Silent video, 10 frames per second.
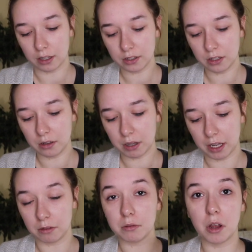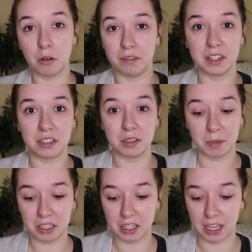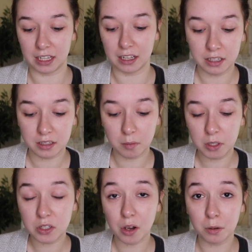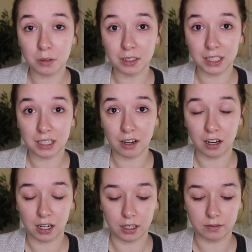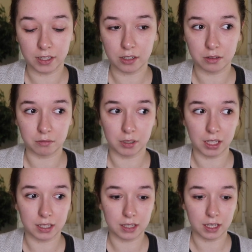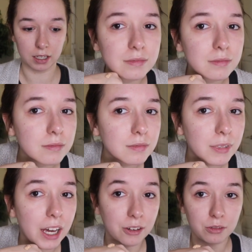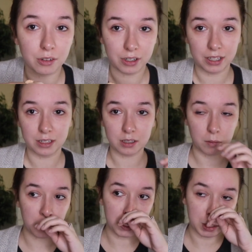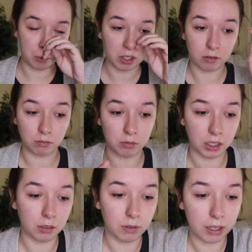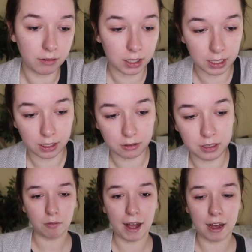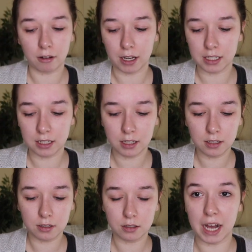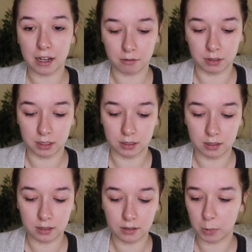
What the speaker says: Also, I don't know if this is my shade. This could be totally off. I just realized that. I don't know how that's gonna be because I'm like really white right now. Wow, I did this backwards.